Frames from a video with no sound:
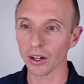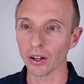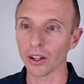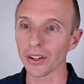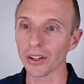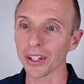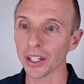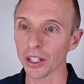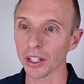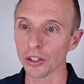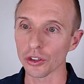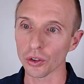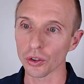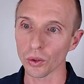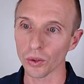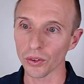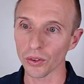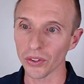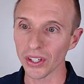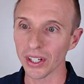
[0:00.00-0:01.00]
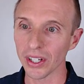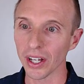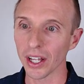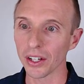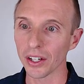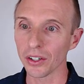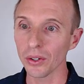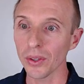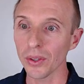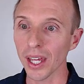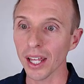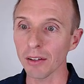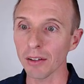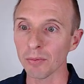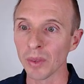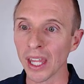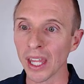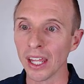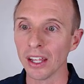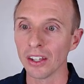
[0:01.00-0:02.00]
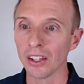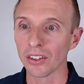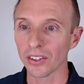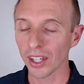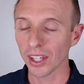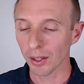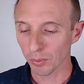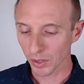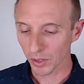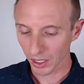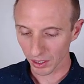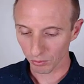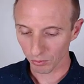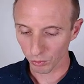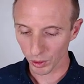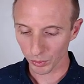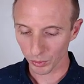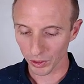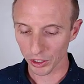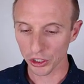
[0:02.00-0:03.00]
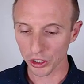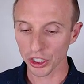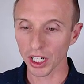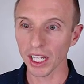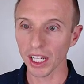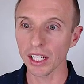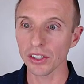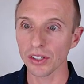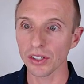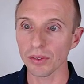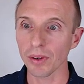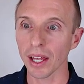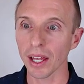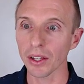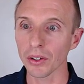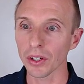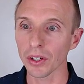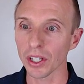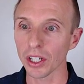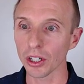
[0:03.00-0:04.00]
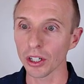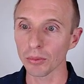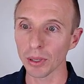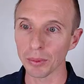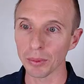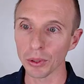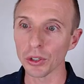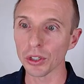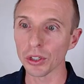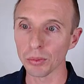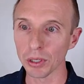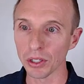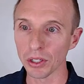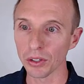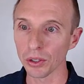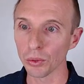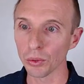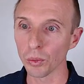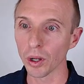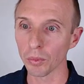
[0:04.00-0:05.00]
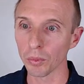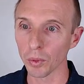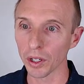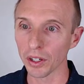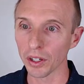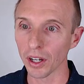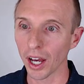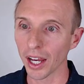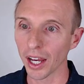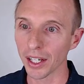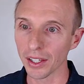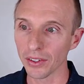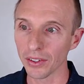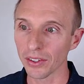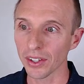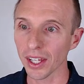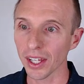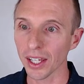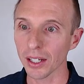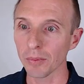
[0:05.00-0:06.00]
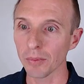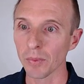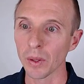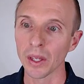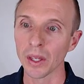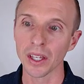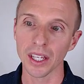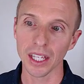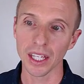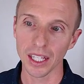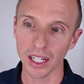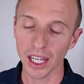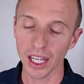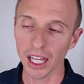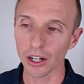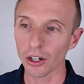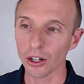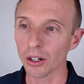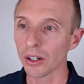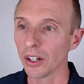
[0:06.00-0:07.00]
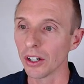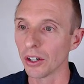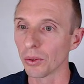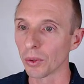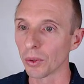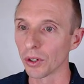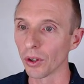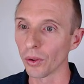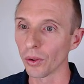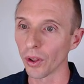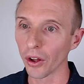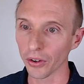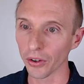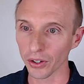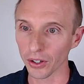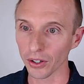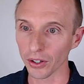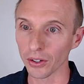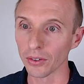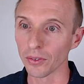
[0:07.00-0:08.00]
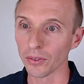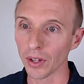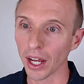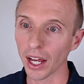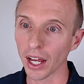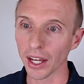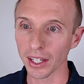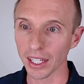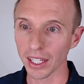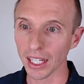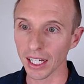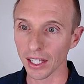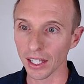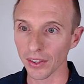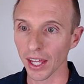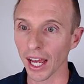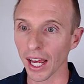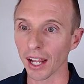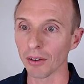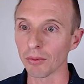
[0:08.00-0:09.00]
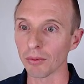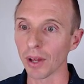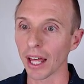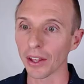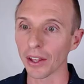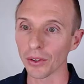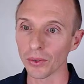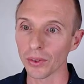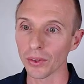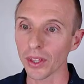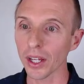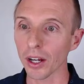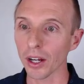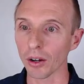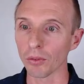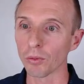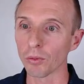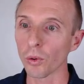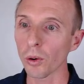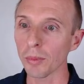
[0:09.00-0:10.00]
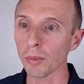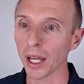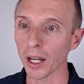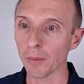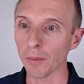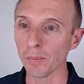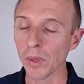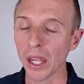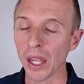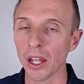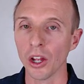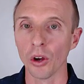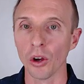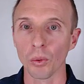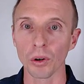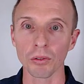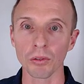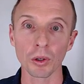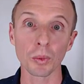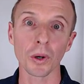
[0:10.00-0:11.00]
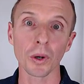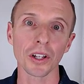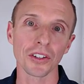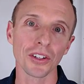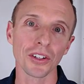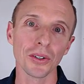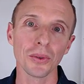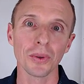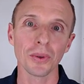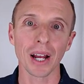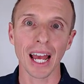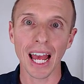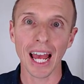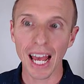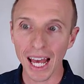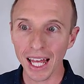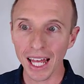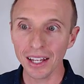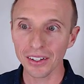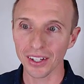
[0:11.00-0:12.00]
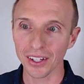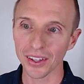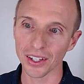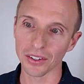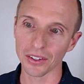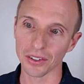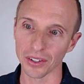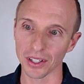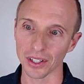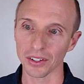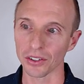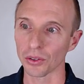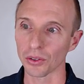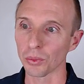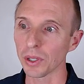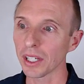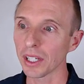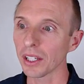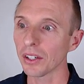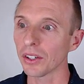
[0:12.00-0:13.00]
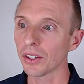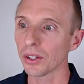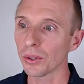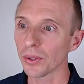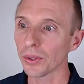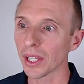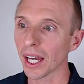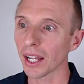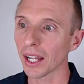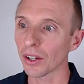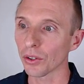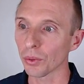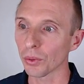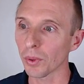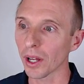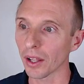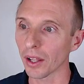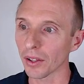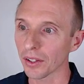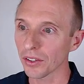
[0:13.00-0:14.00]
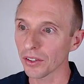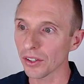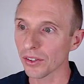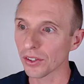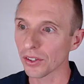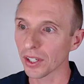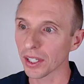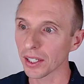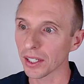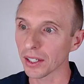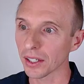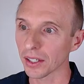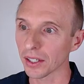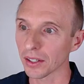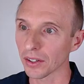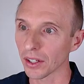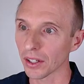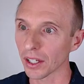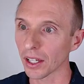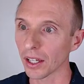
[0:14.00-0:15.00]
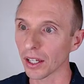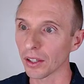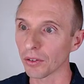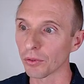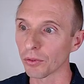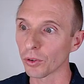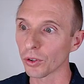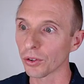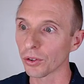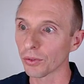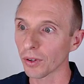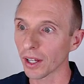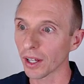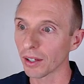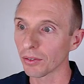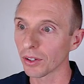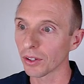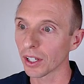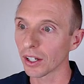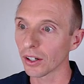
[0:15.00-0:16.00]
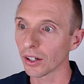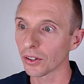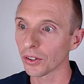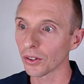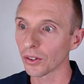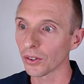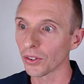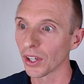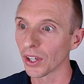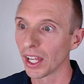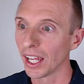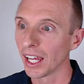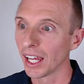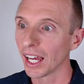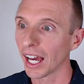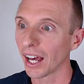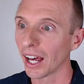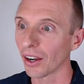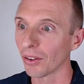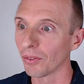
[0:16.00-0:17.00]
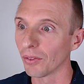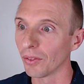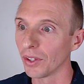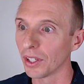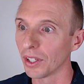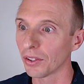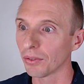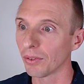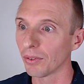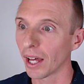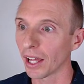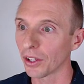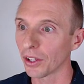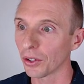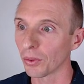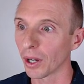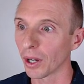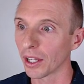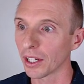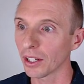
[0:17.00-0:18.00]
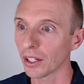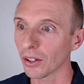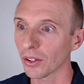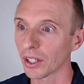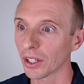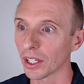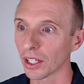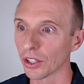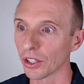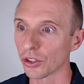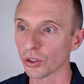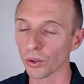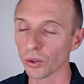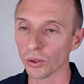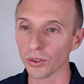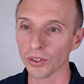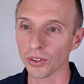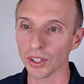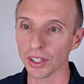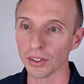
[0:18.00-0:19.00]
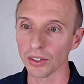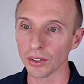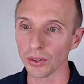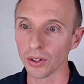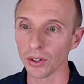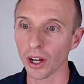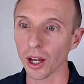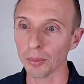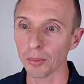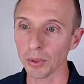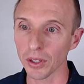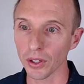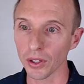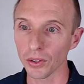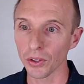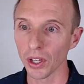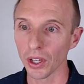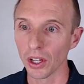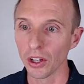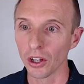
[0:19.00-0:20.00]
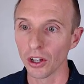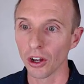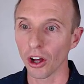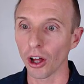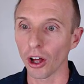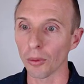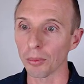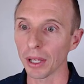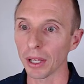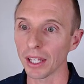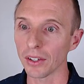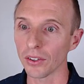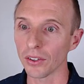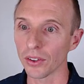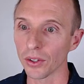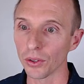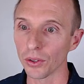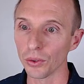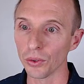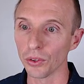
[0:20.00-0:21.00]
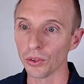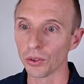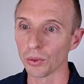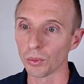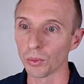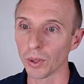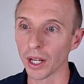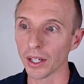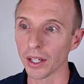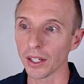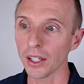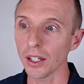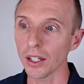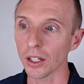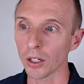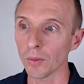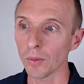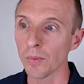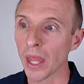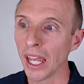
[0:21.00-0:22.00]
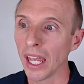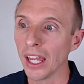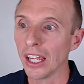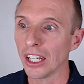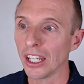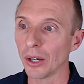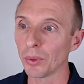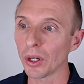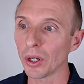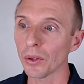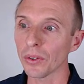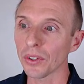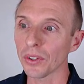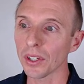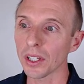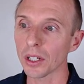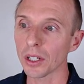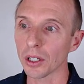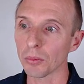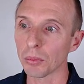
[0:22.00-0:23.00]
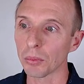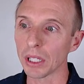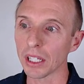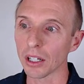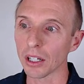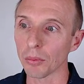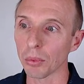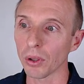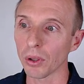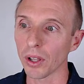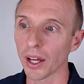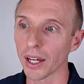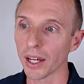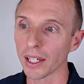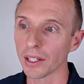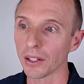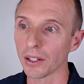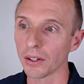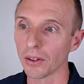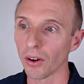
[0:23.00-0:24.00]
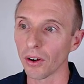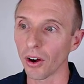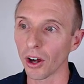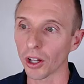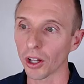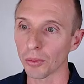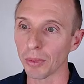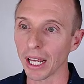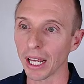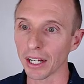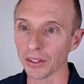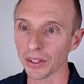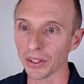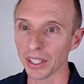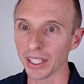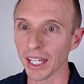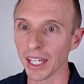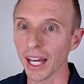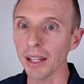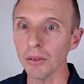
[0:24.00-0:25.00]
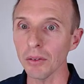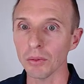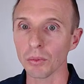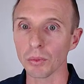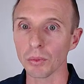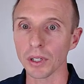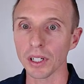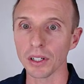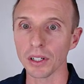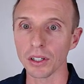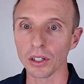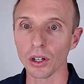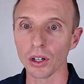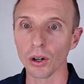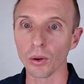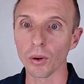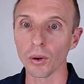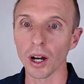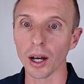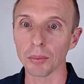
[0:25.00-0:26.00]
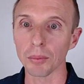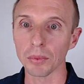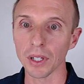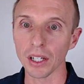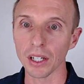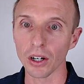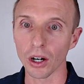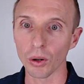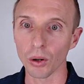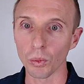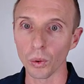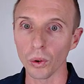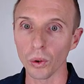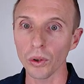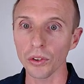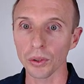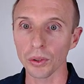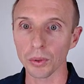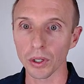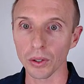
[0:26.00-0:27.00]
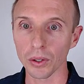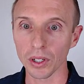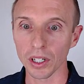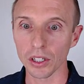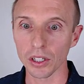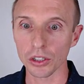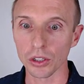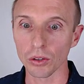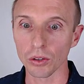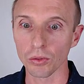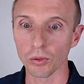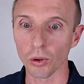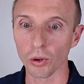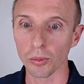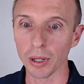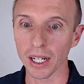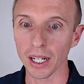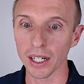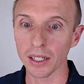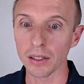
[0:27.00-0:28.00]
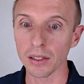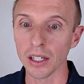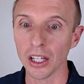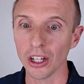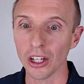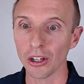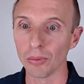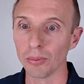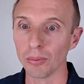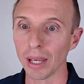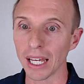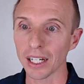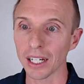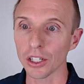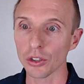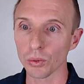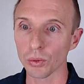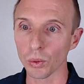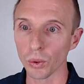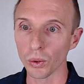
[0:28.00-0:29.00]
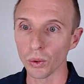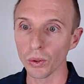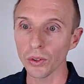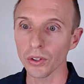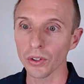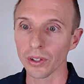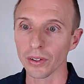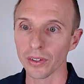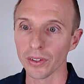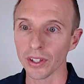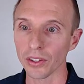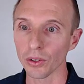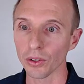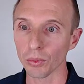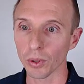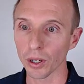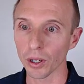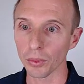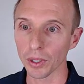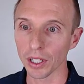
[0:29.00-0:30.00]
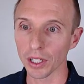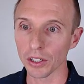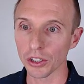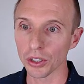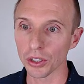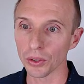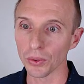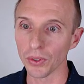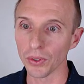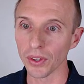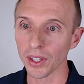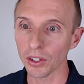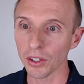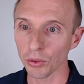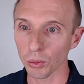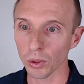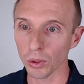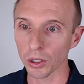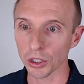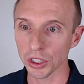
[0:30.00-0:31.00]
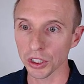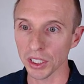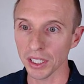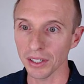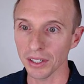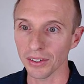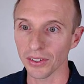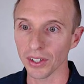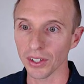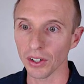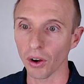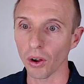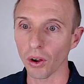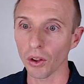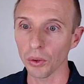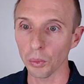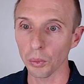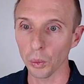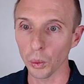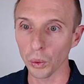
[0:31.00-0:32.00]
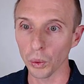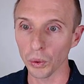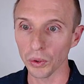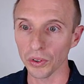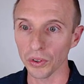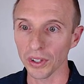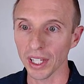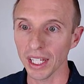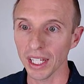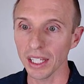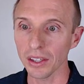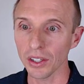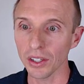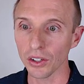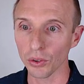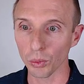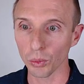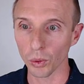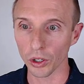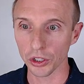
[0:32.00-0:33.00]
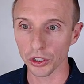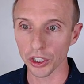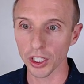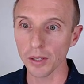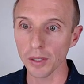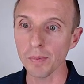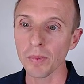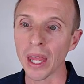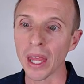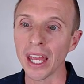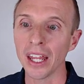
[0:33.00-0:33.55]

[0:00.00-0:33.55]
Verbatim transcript: I'll hit Control Z to undo that. Same thing if we were to change the value here, maybe it should be 2119 instead, hit enter, we're no longer uh, getting that value there formatted. What if we want to add to this list? We can do that as well. Let's just take uh, the first five characters out of this value right here. I'll hit Control C to copy those. I'll paste those right here. Now we don't see it being applied automatically yet. We need to go update our rule. So we'll go conditional formatting, manage rules. This is where we can choose this worksheet to see all the rules in this worksheet.